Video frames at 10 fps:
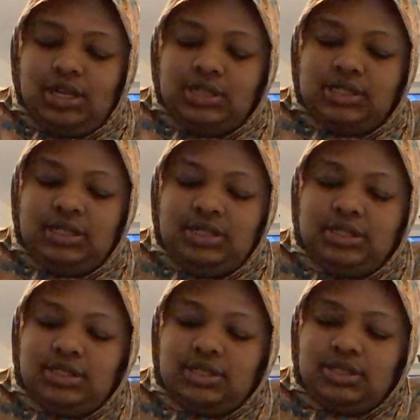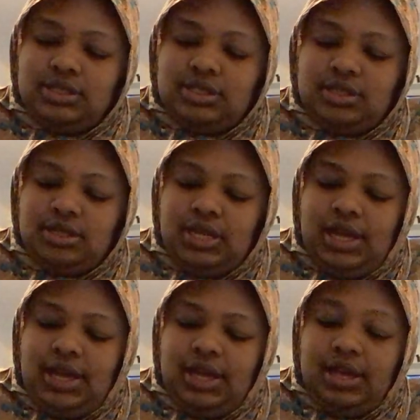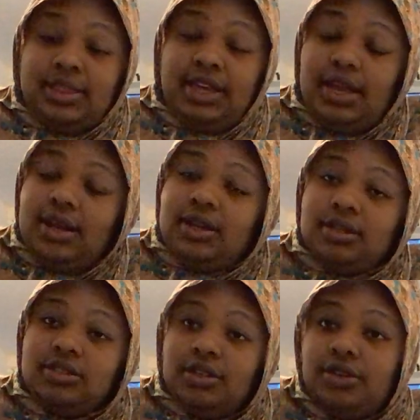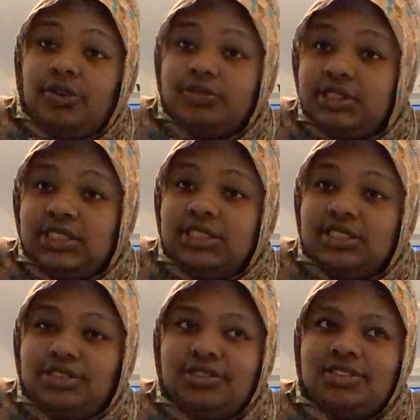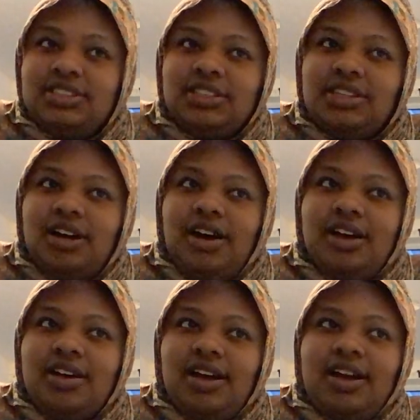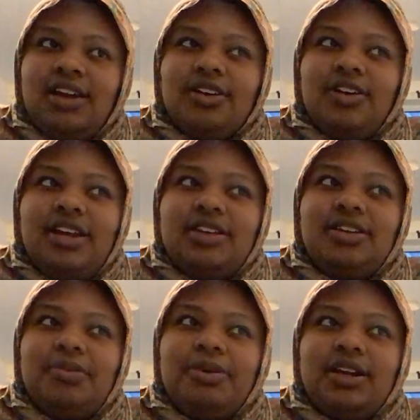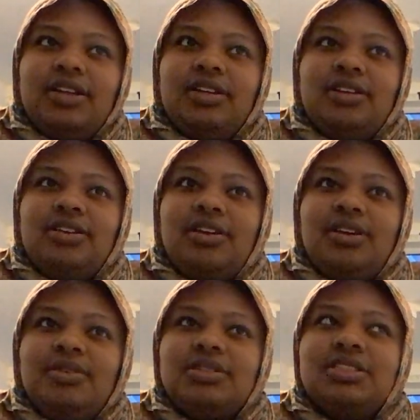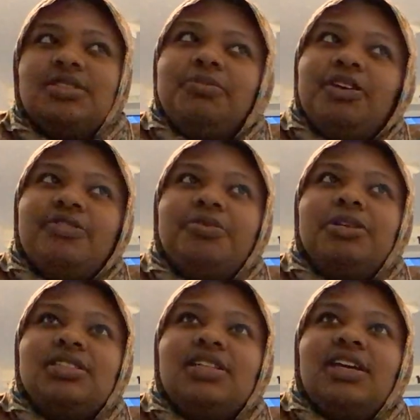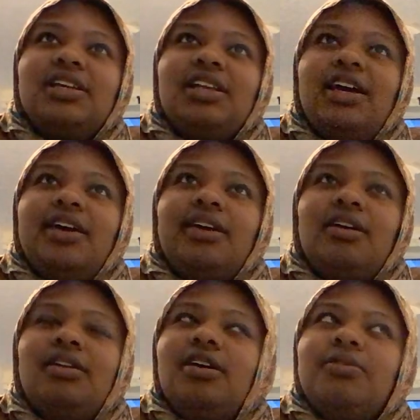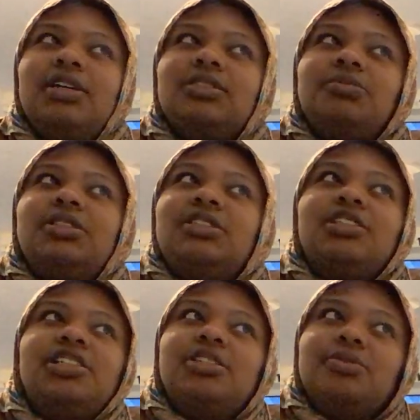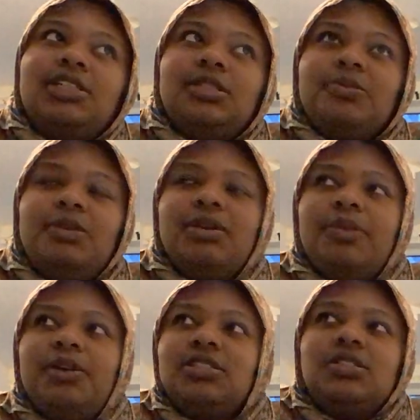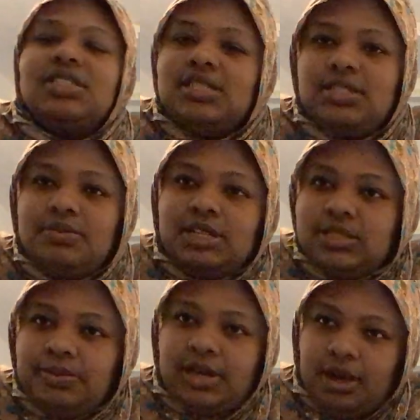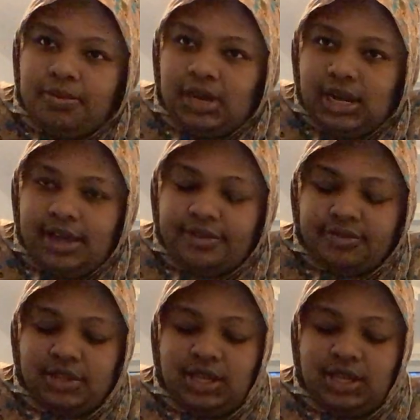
Since then, so obviously as soon as he cut, I kind of ended up pregnant, which is a bit of a piss take. Like, Allah works in mysterious ways. Maybe that person isn't meant to be out of my life,